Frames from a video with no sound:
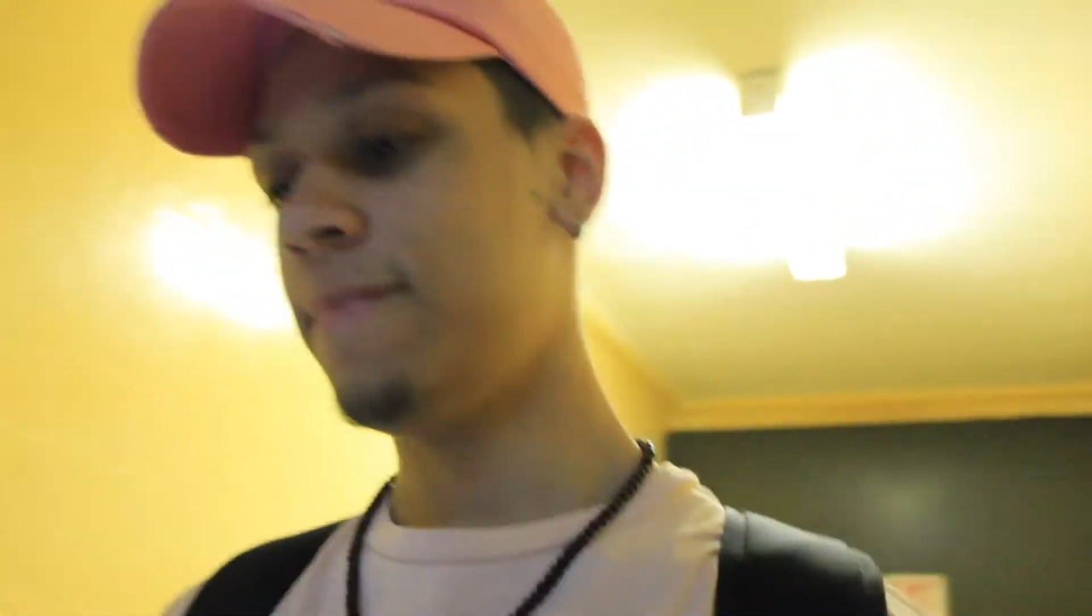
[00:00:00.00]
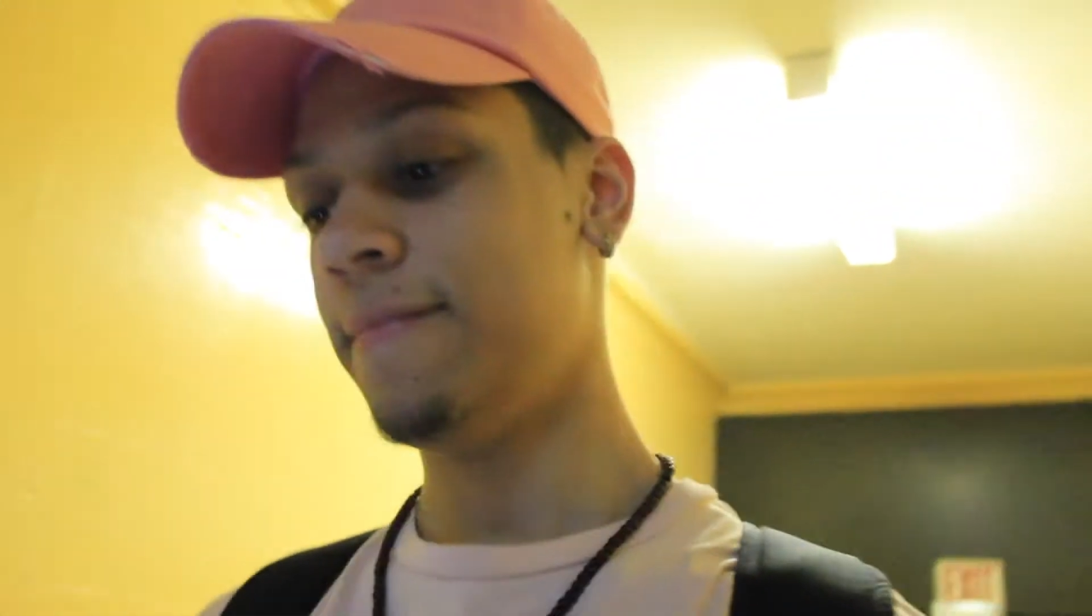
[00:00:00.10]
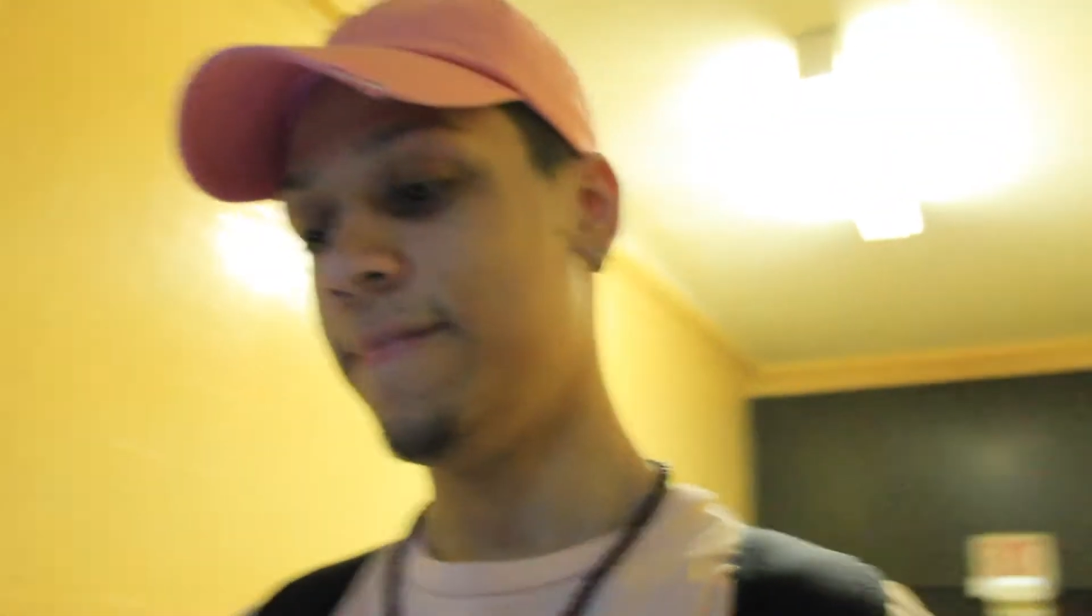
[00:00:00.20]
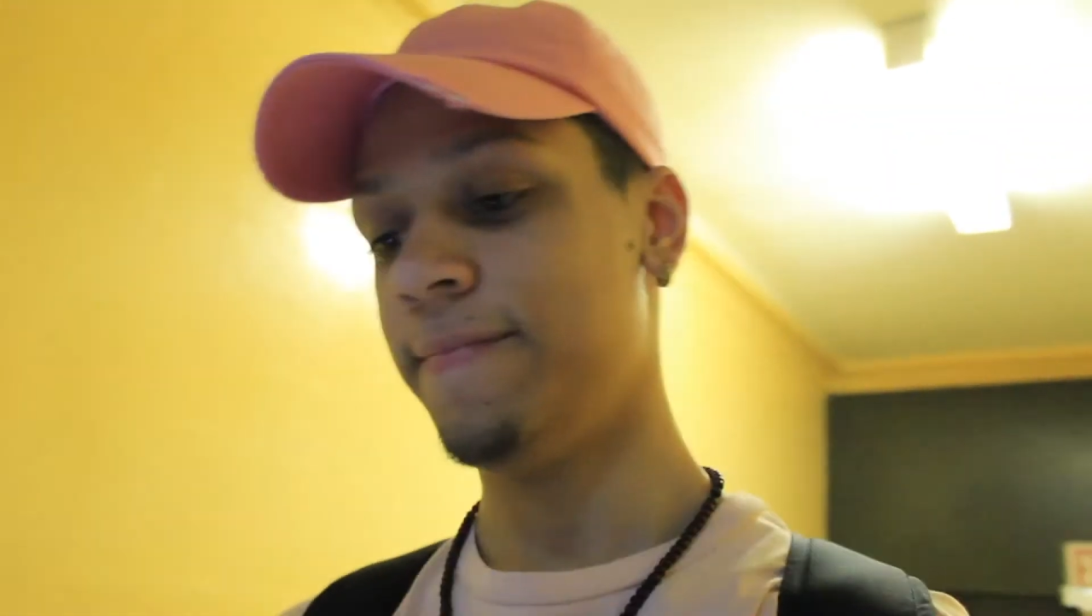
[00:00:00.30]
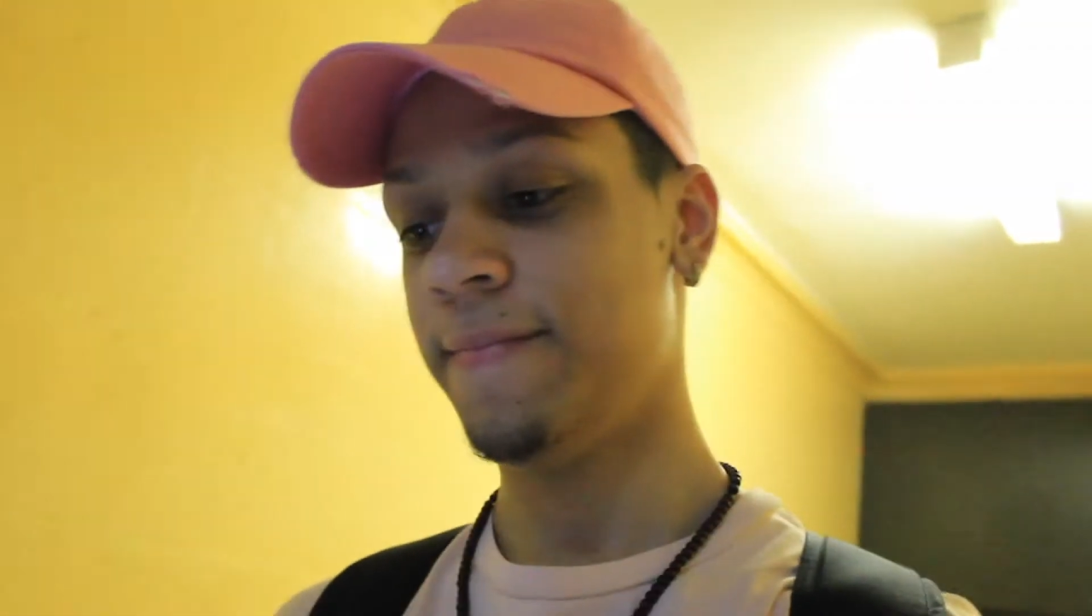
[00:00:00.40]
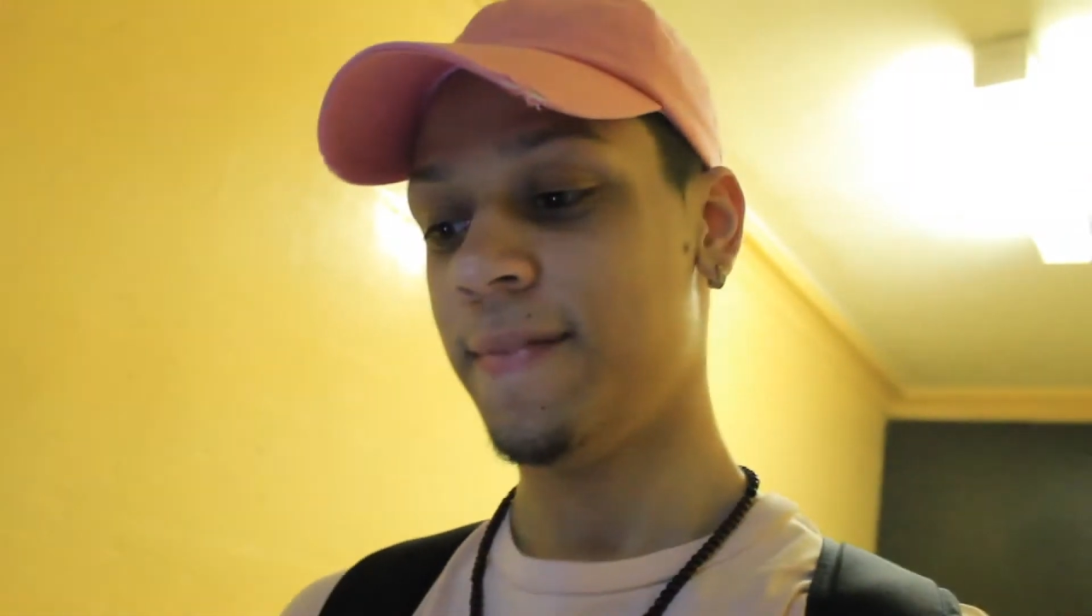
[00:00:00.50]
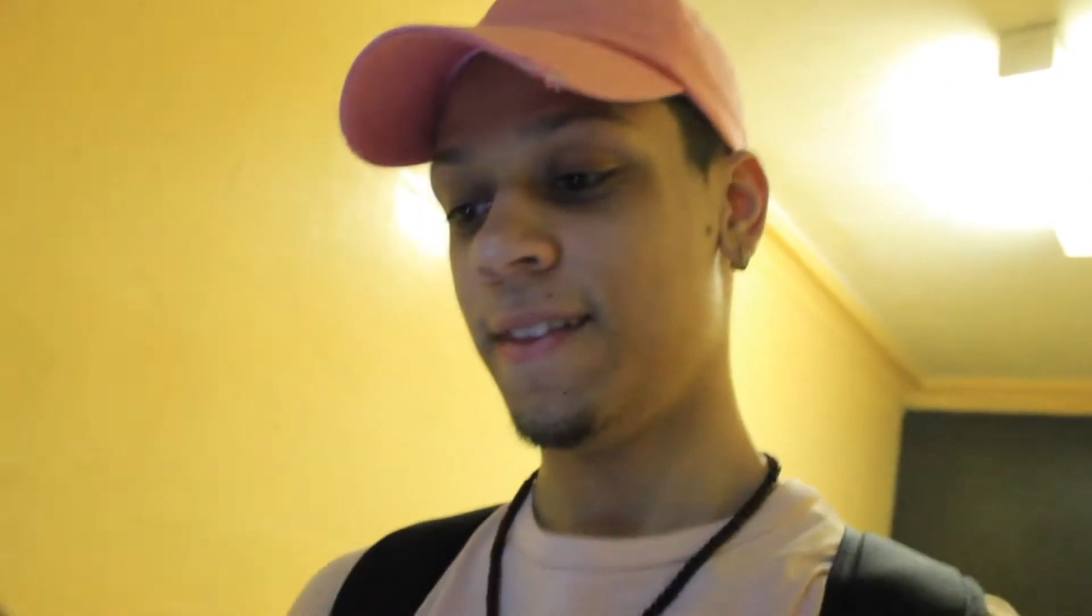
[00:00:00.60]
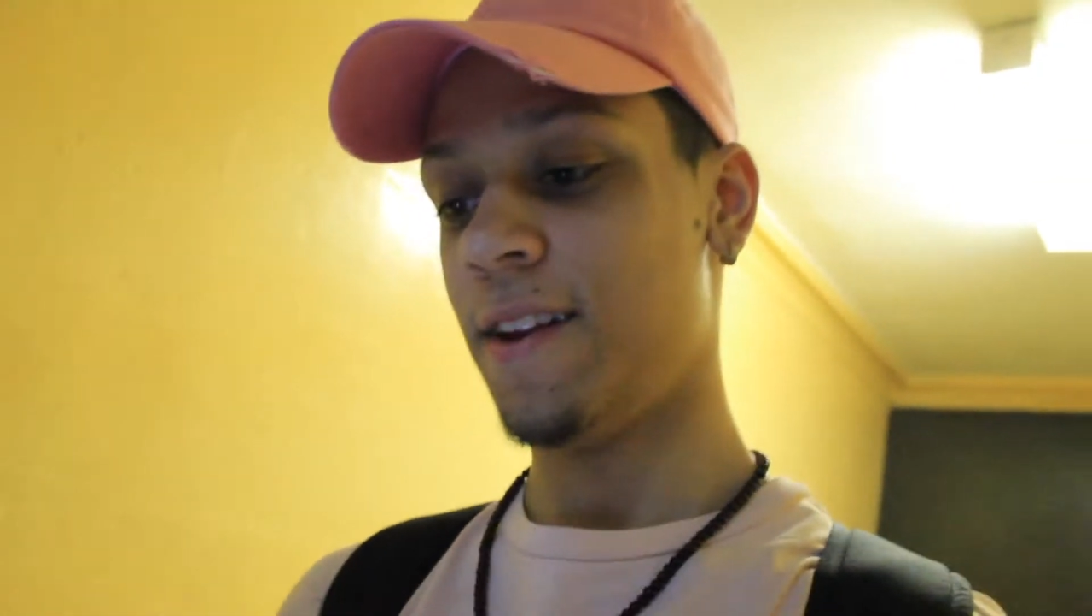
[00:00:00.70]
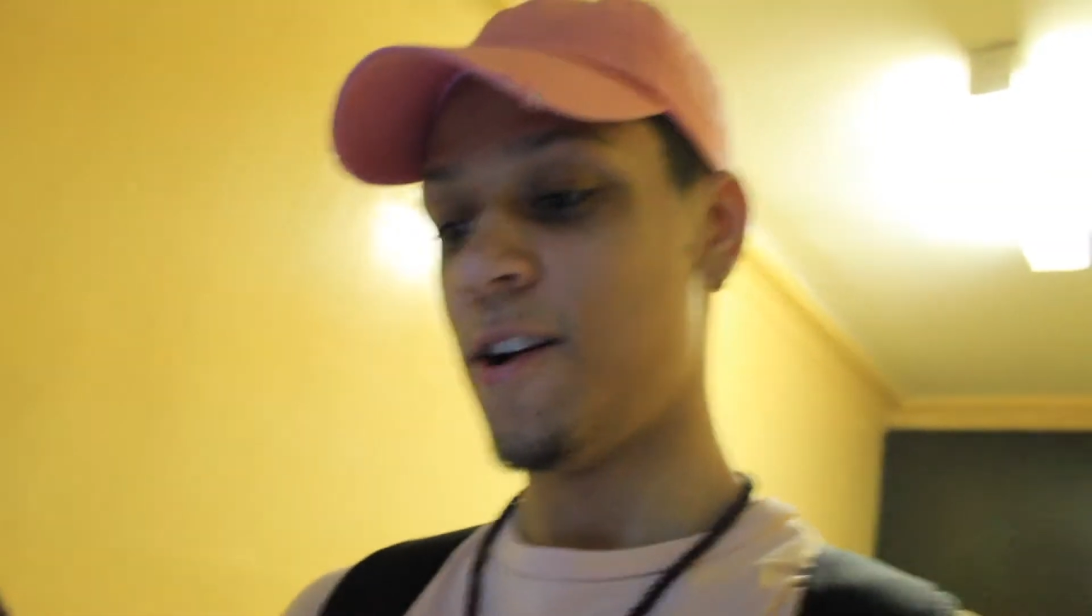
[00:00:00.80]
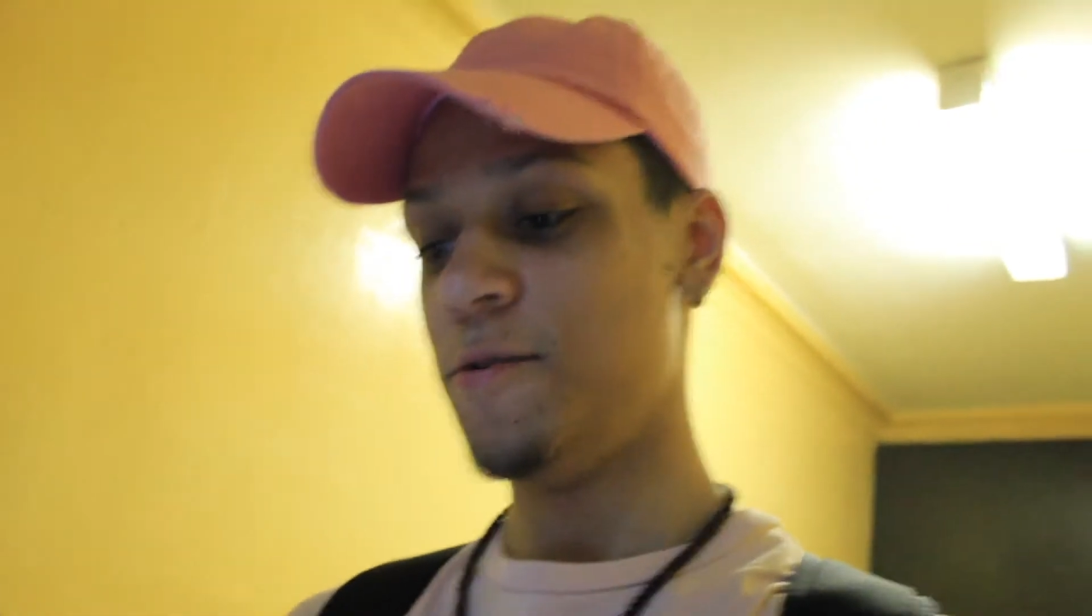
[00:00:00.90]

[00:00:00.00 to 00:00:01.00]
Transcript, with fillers: me? Are